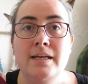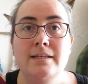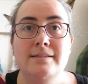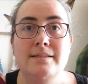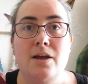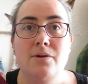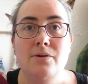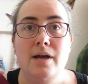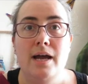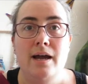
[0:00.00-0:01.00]

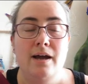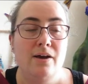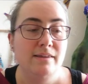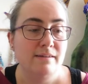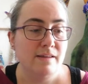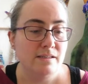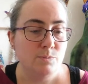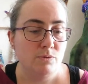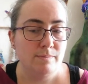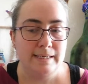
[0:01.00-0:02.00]
So I think that's
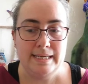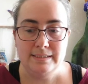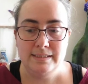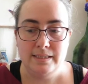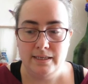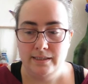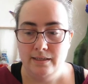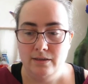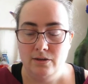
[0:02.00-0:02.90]
probably it today.